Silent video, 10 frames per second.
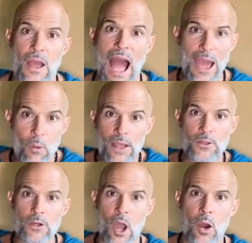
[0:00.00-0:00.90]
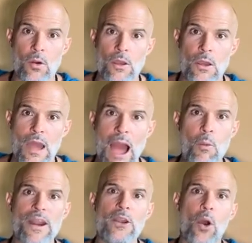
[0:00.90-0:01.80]
I want to know. I
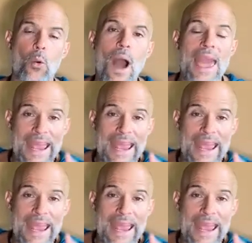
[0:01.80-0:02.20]
wanna know why.